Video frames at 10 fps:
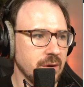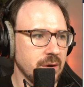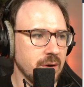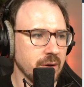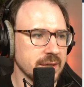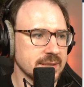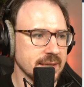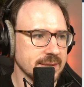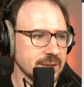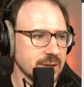
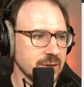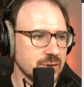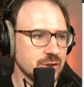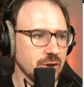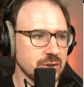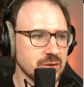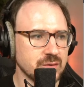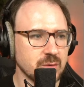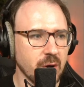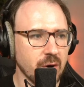organization Church of
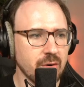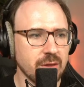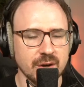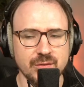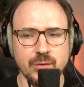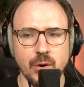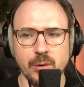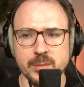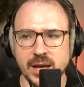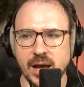Tomorrow that
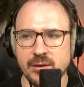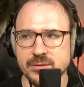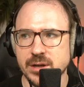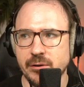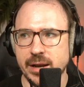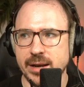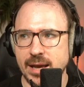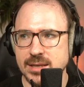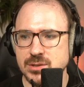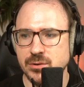formed after an
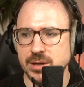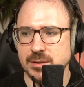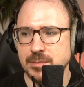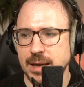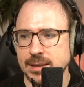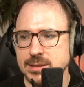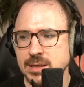asteroid impact